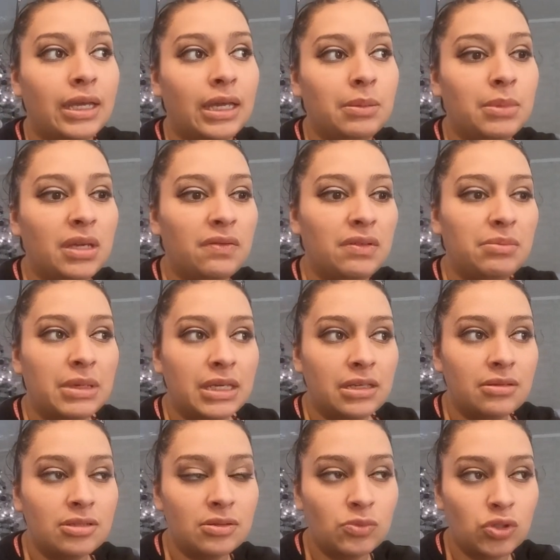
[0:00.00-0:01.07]
and maybe
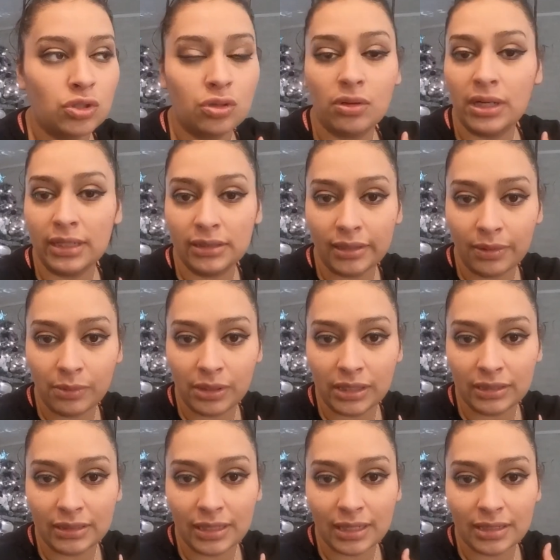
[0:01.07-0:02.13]
making some chocolate
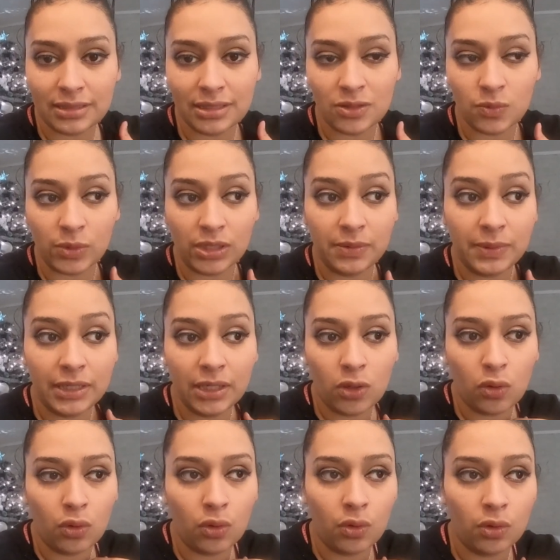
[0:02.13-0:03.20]
abuelita because it's really, really
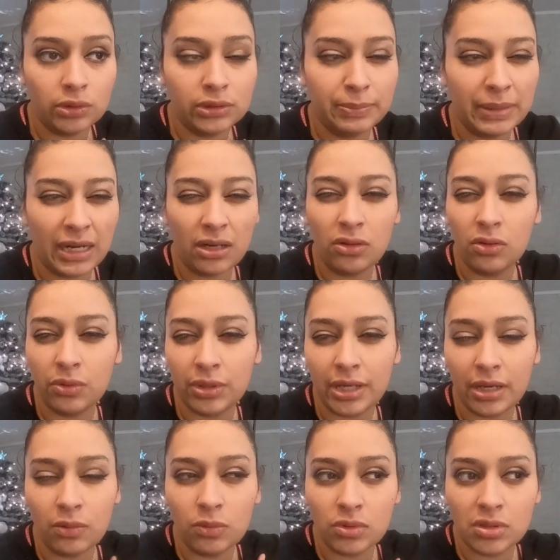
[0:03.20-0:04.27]
cold. But I don't know
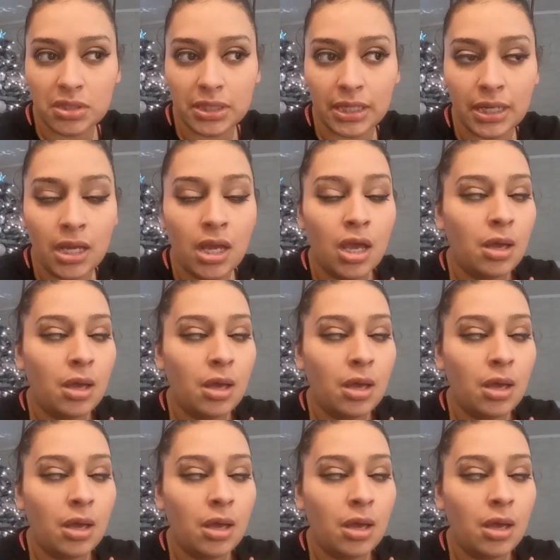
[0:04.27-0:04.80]
yet. We'll see.